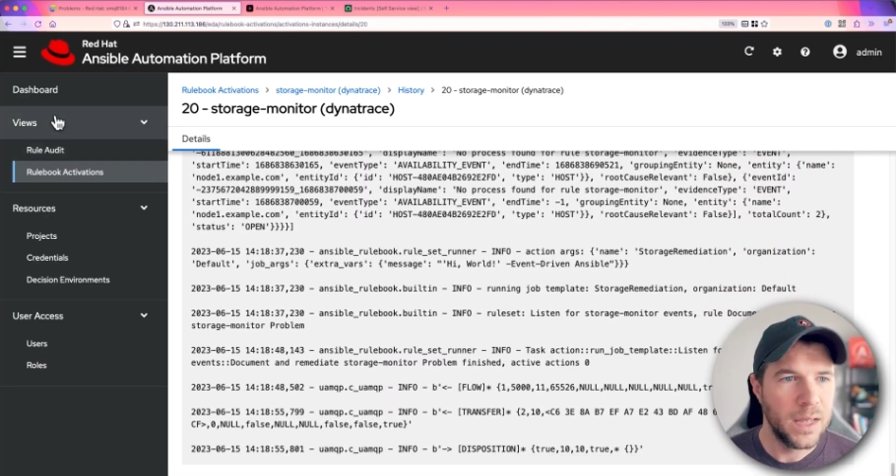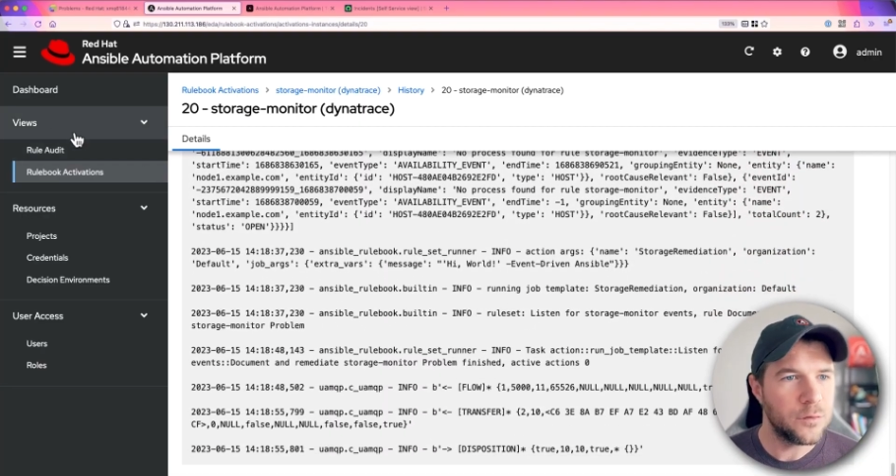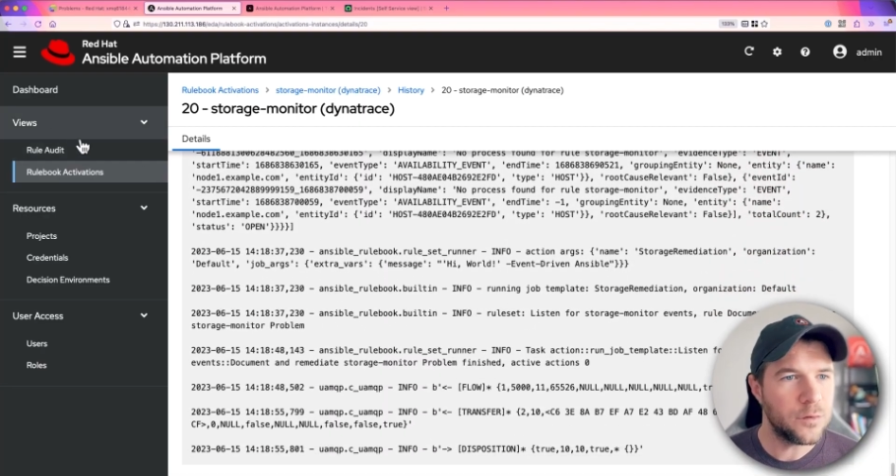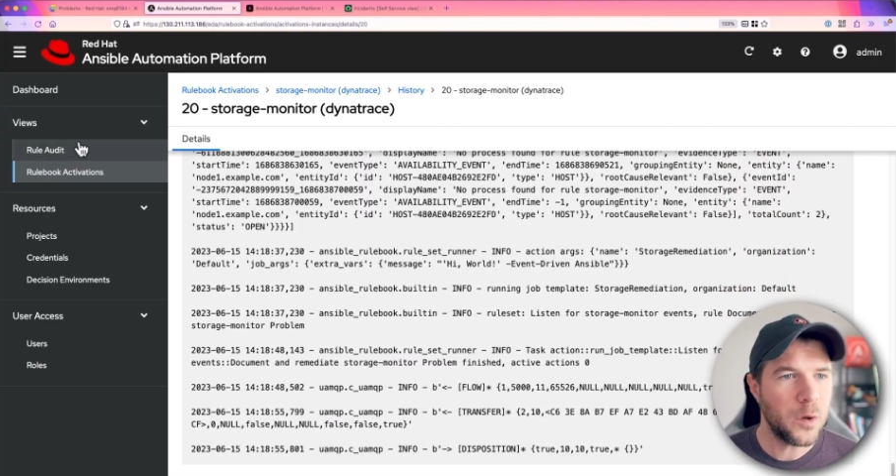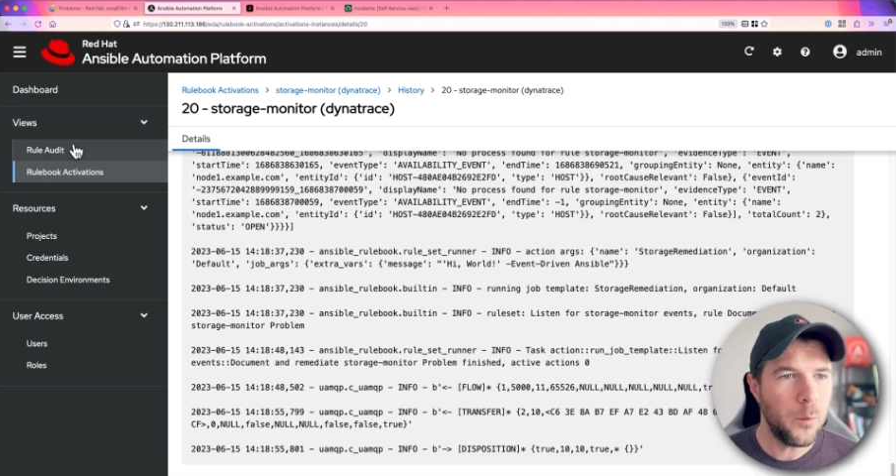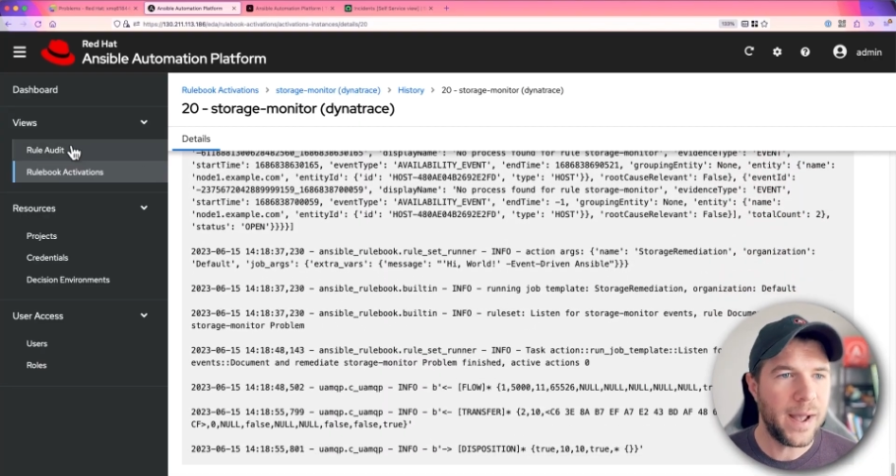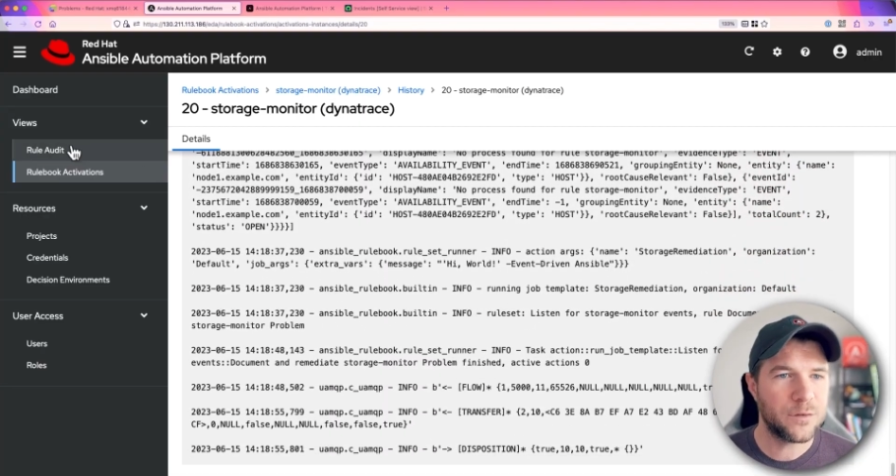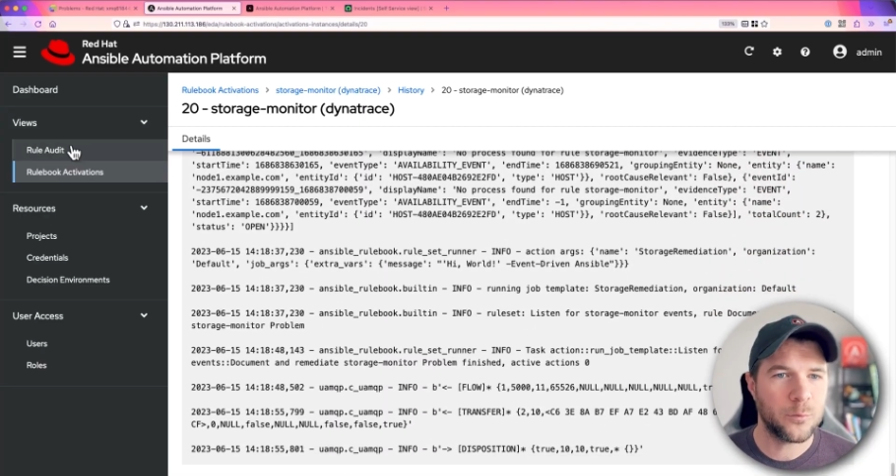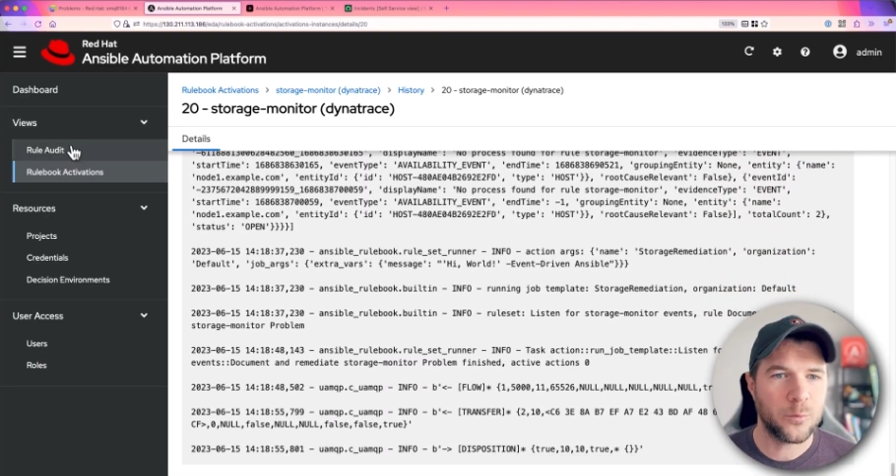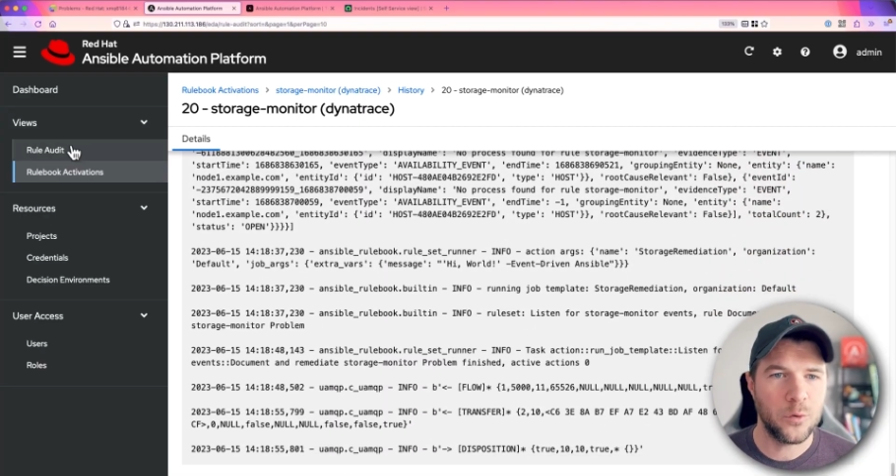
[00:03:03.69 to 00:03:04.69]
So let's go back
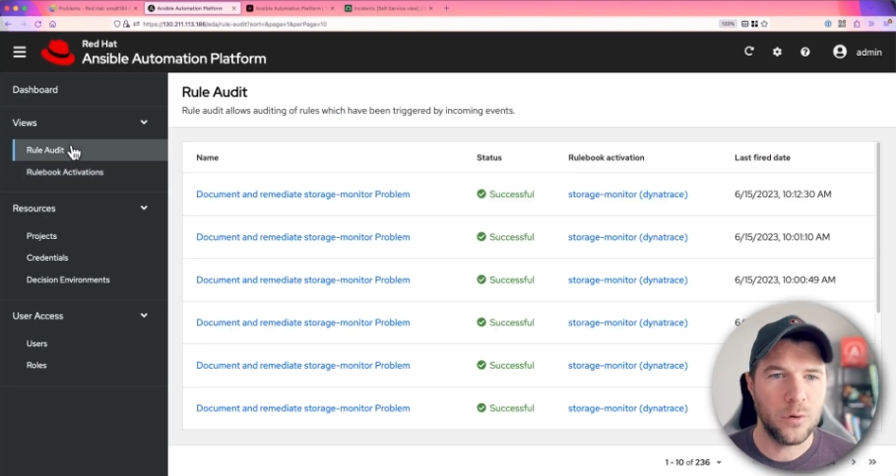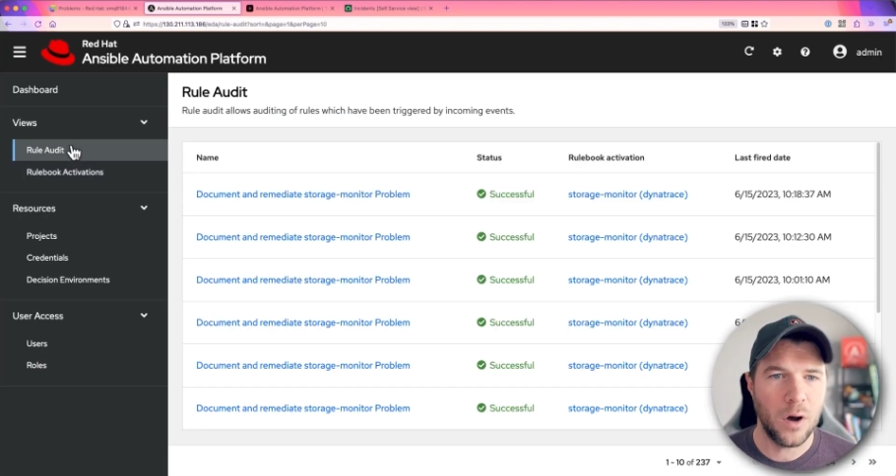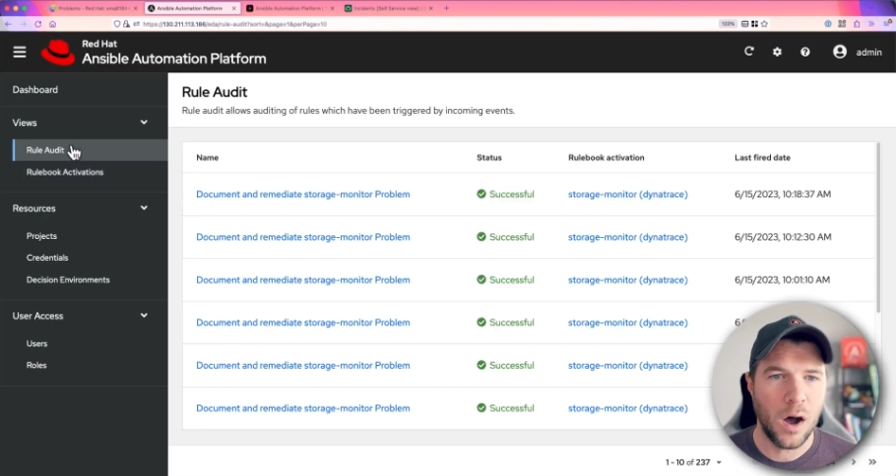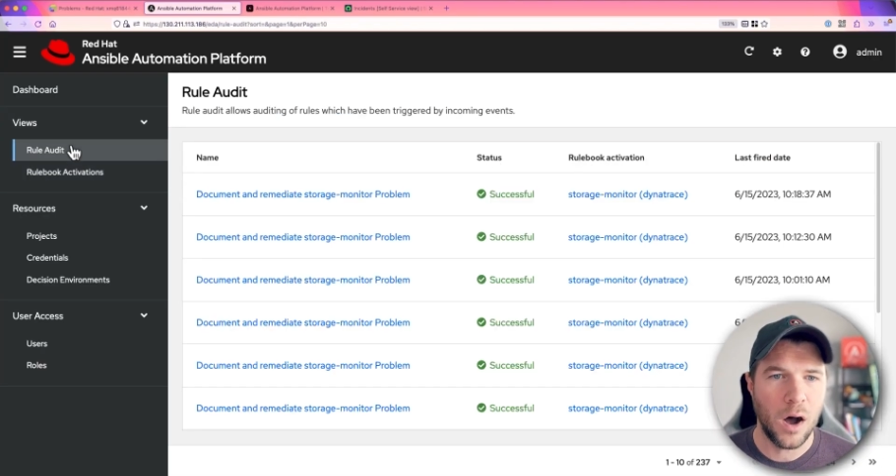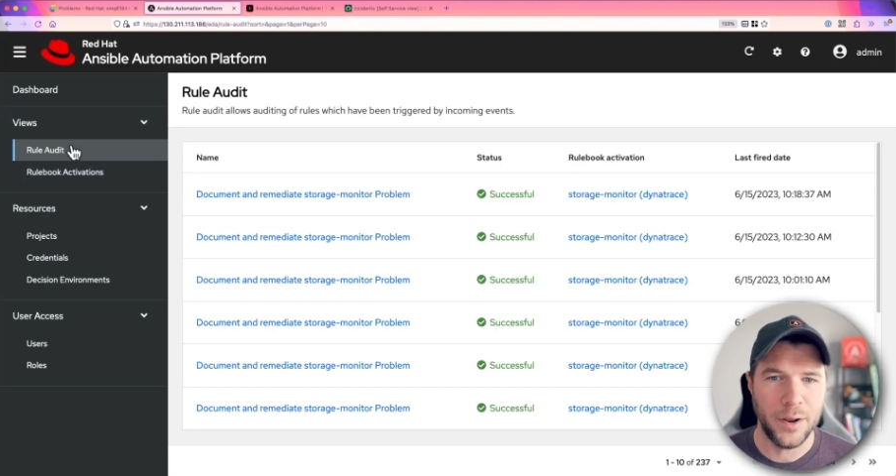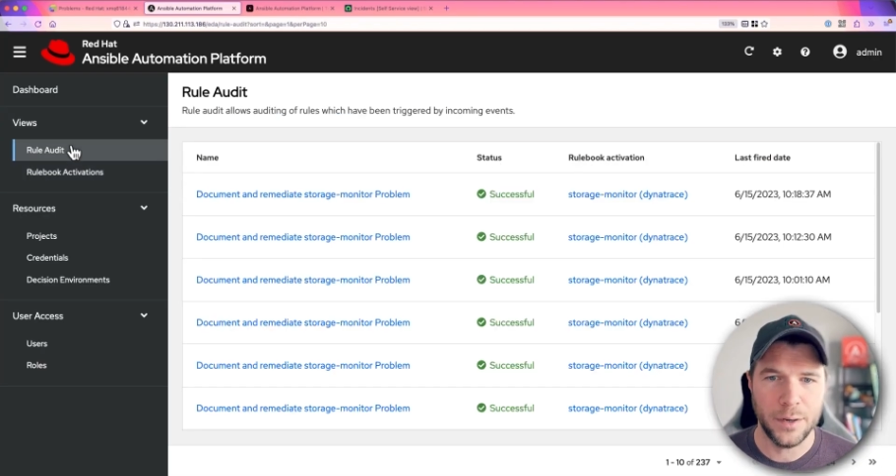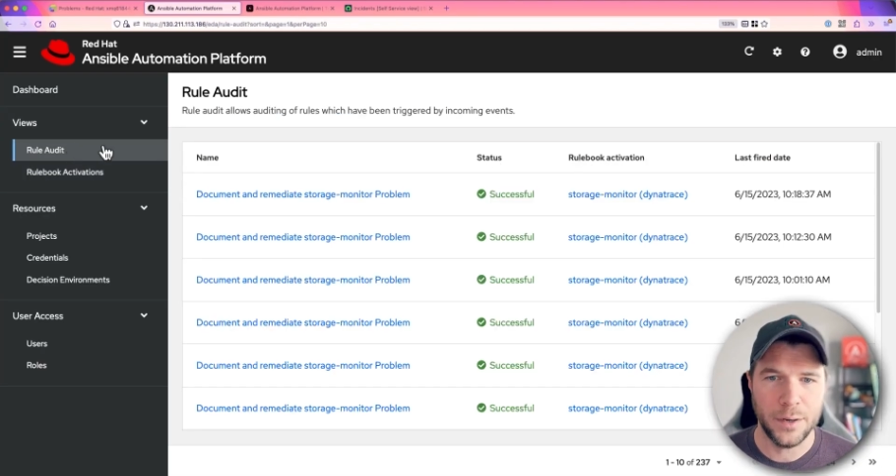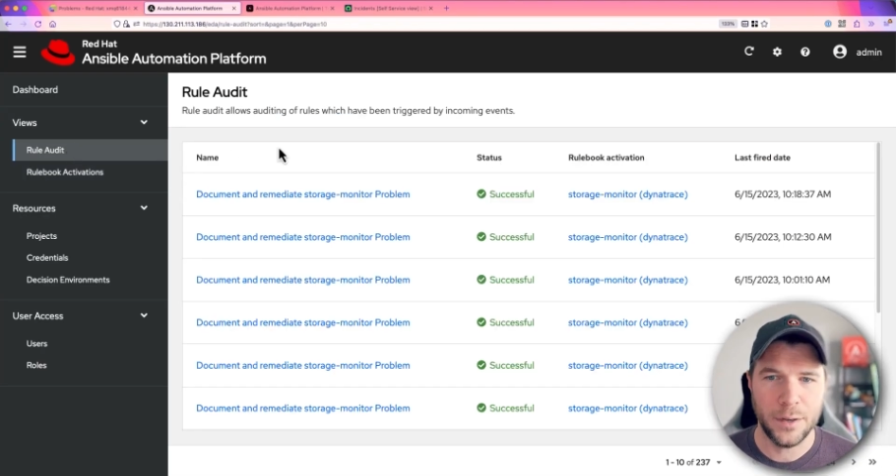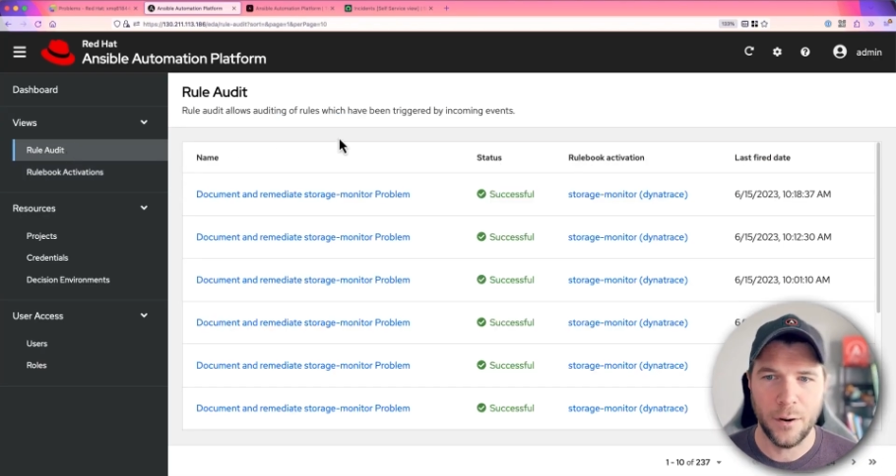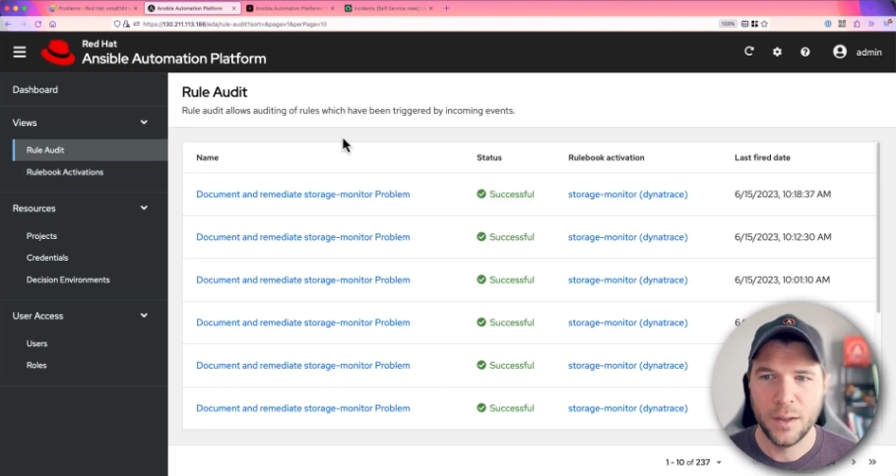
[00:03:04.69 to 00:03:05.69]
to rule audit
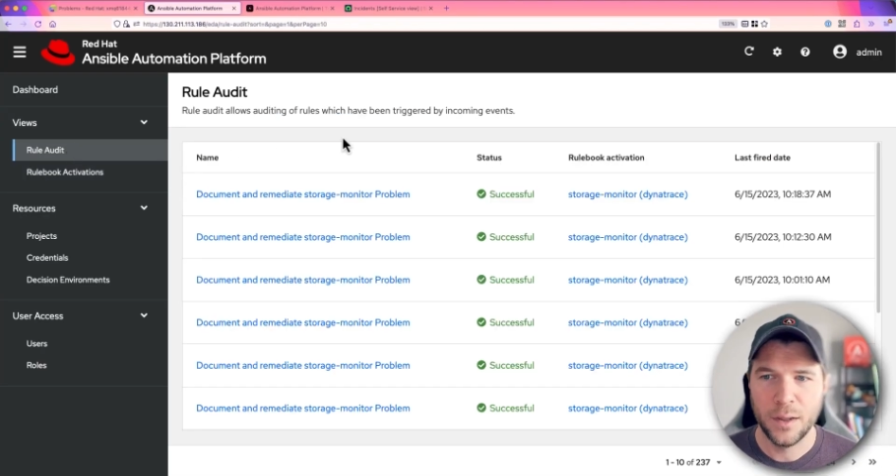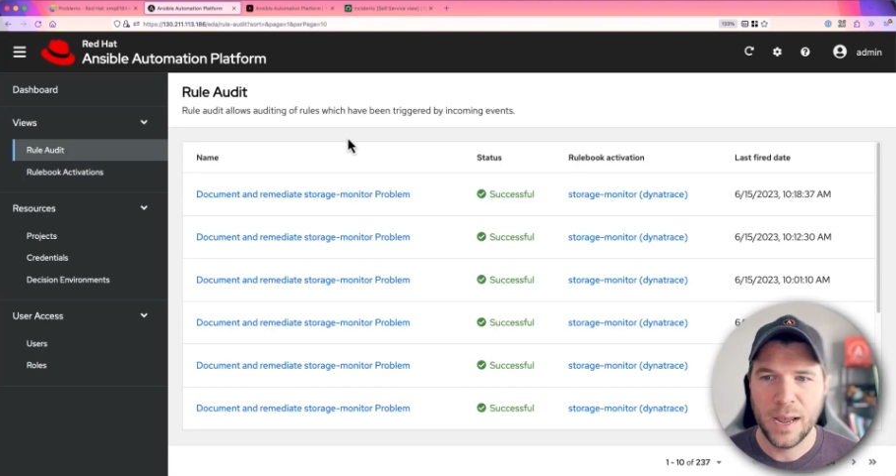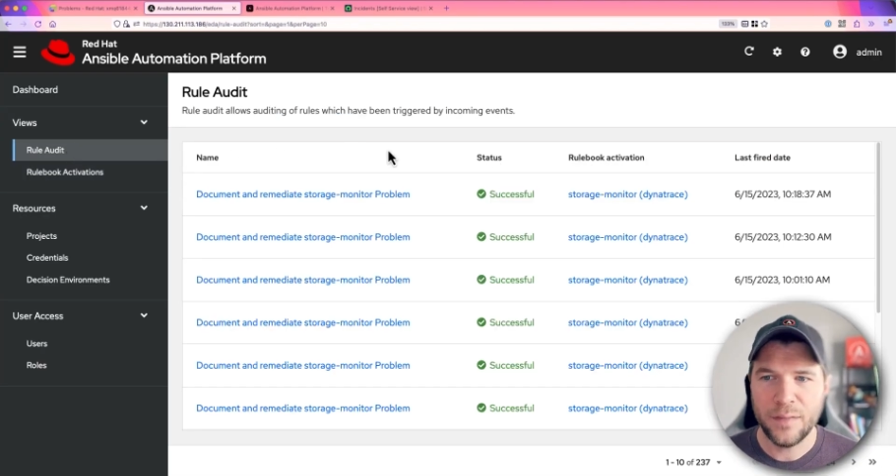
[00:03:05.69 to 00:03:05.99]
here.